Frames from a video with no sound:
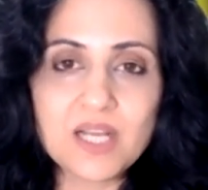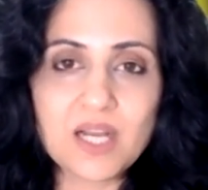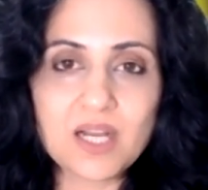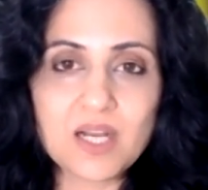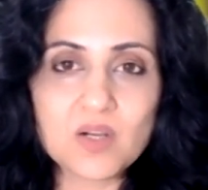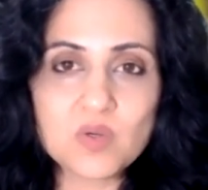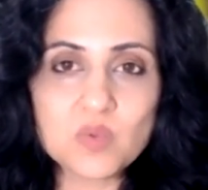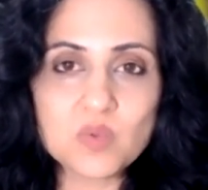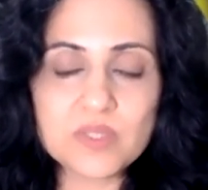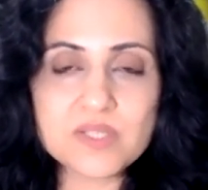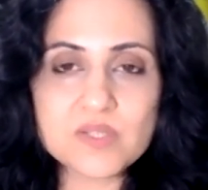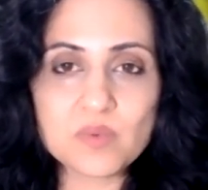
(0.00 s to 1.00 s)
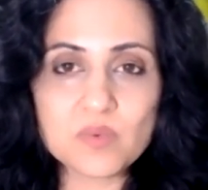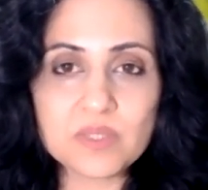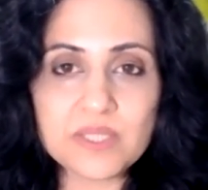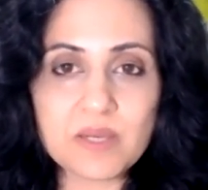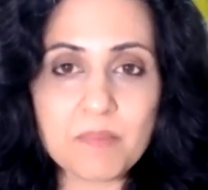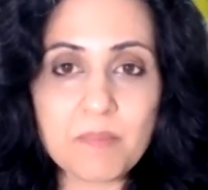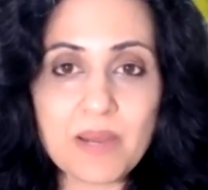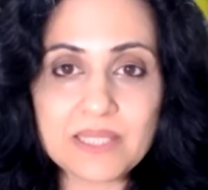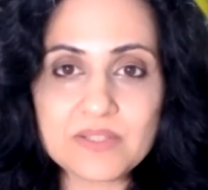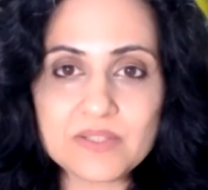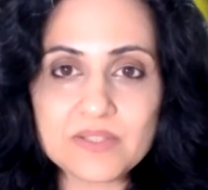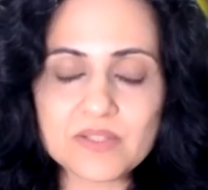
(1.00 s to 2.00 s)
uh, who is only a
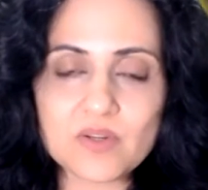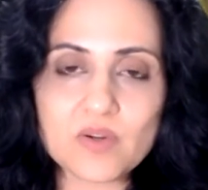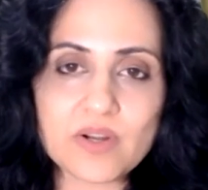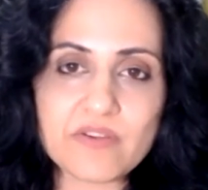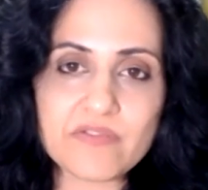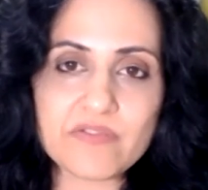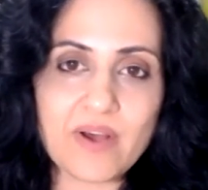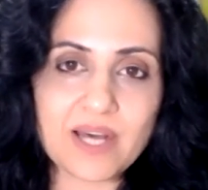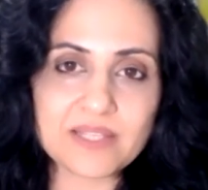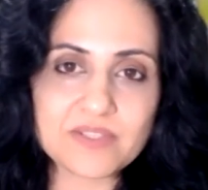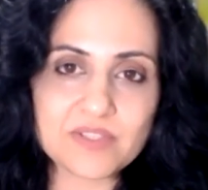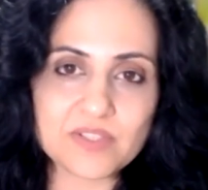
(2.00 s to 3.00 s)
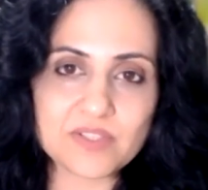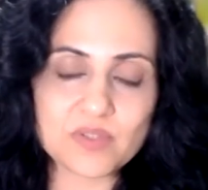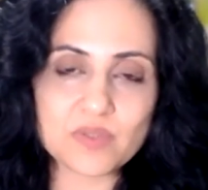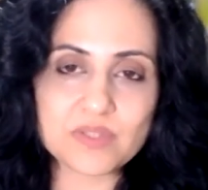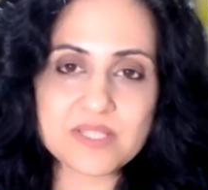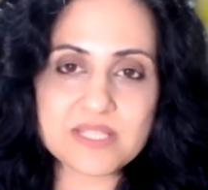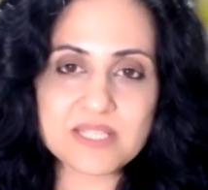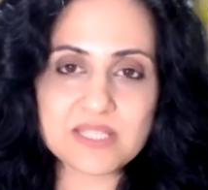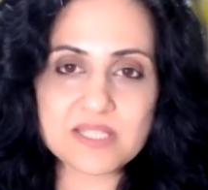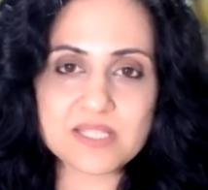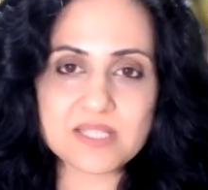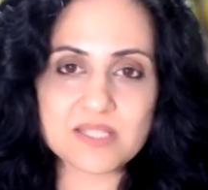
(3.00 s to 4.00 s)
mother or a father or a
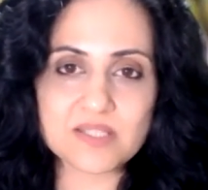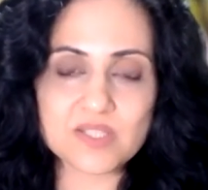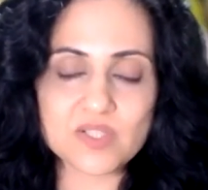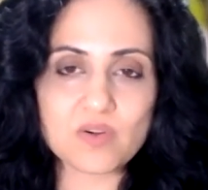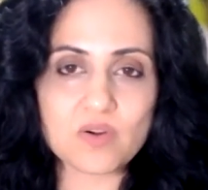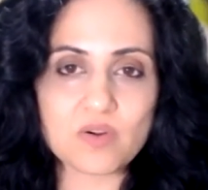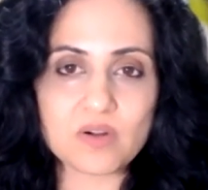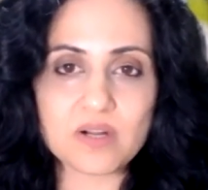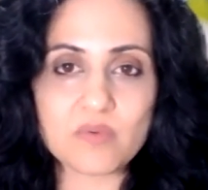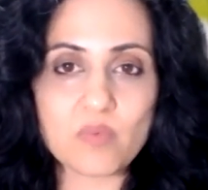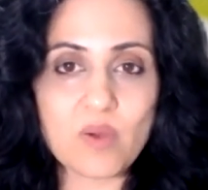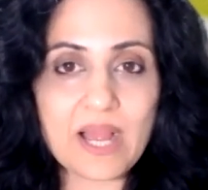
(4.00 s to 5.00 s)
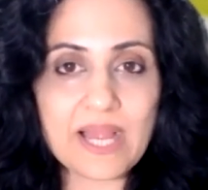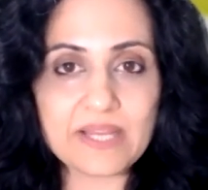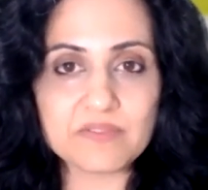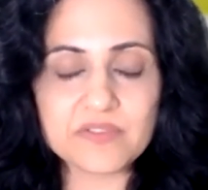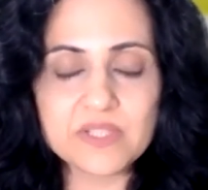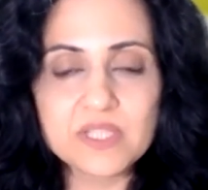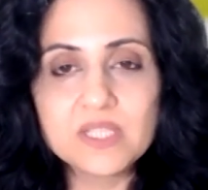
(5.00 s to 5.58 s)
sister or a wife.